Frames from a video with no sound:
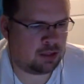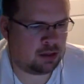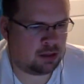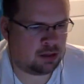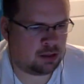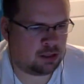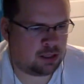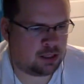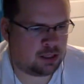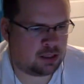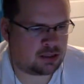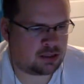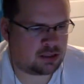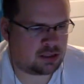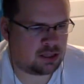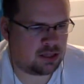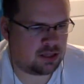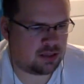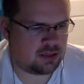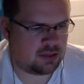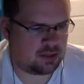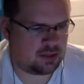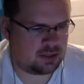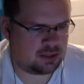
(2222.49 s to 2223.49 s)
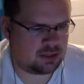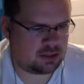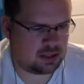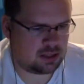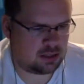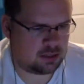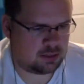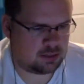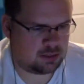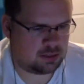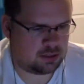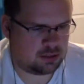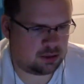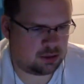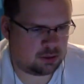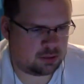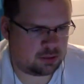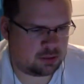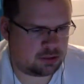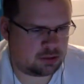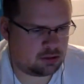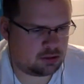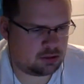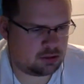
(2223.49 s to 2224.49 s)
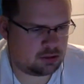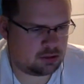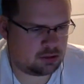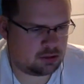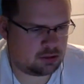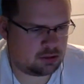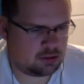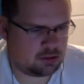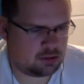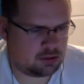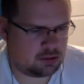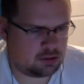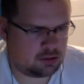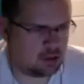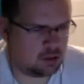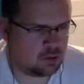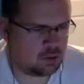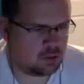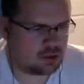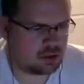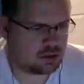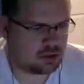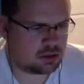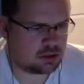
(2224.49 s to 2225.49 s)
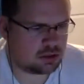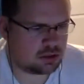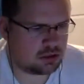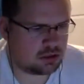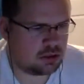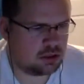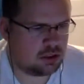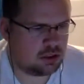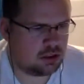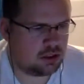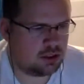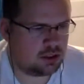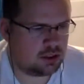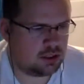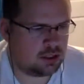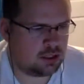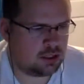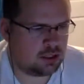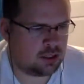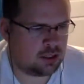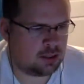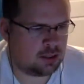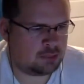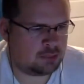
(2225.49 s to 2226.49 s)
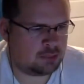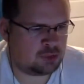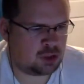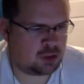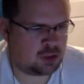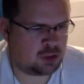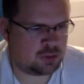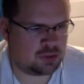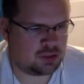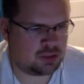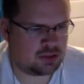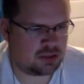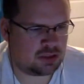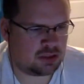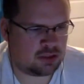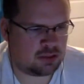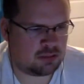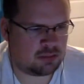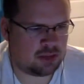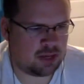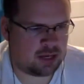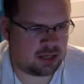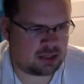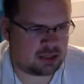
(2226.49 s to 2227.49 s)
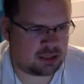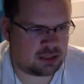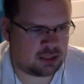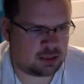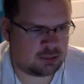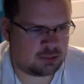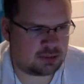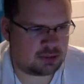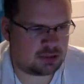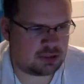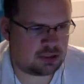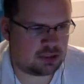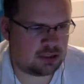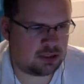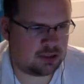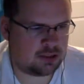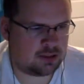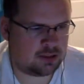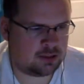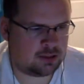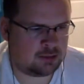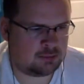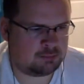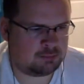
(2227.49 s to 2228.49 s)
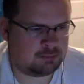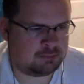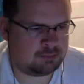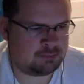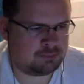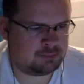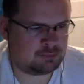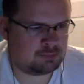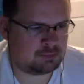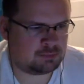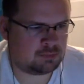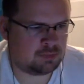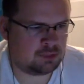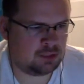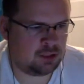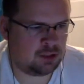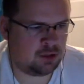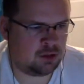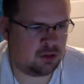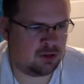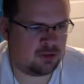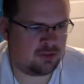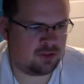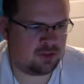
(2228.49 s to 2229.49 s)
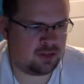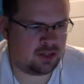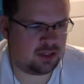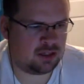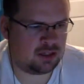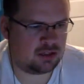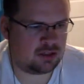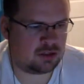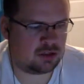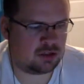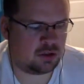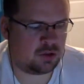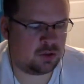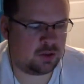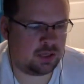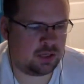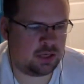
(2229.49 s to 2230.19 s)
all honesty, I think it's going to be a little bit closer just because of the matchups. The Vikings are going